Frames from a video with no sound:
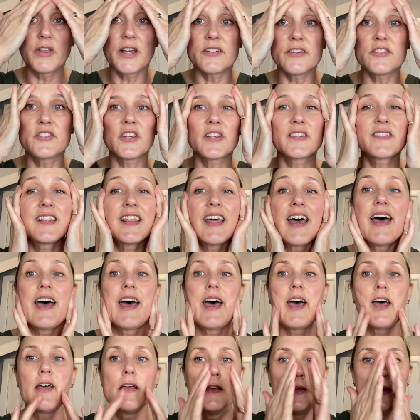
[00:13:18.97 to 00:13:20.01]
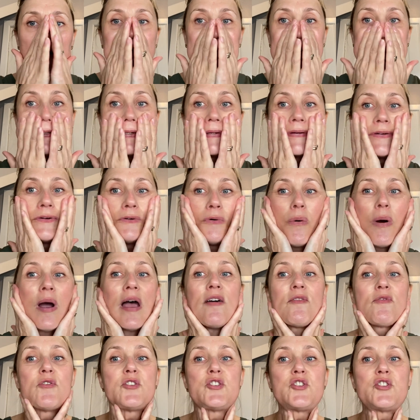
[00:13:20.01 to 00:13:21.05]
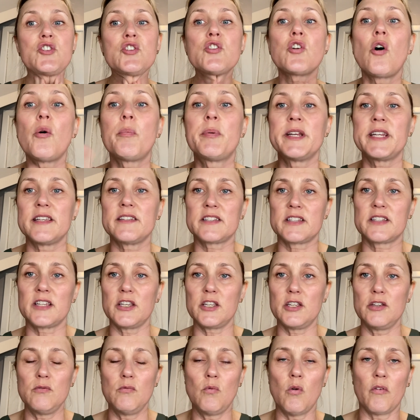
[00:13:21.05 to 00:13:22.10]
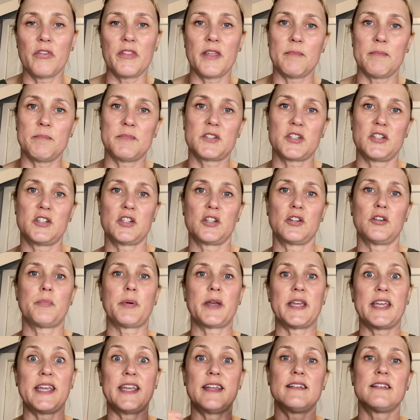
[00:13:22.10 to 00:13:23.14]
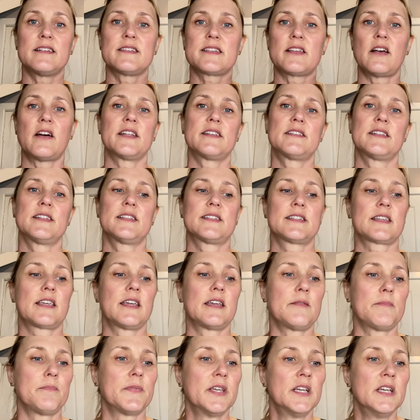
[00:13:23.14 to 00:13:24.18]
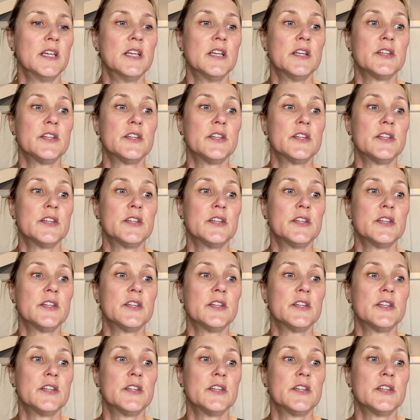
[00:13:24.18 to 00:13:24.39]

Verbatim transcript: They're just there to do whatever job it is that you want them to do, but inside the skin.